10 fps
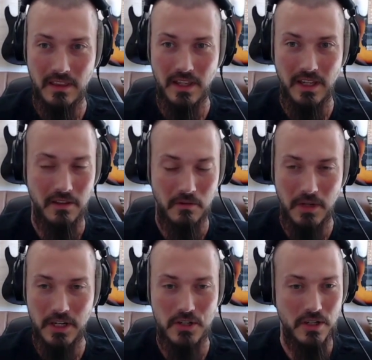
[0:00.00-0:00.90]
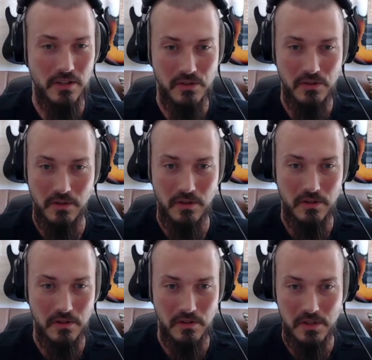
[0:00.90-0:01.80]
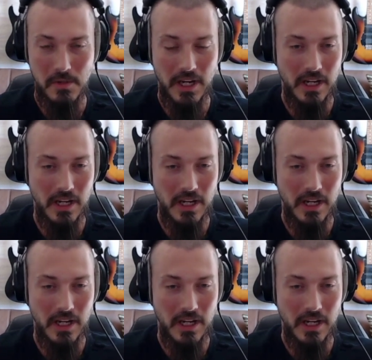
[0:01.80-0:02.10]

either Rangers or Spec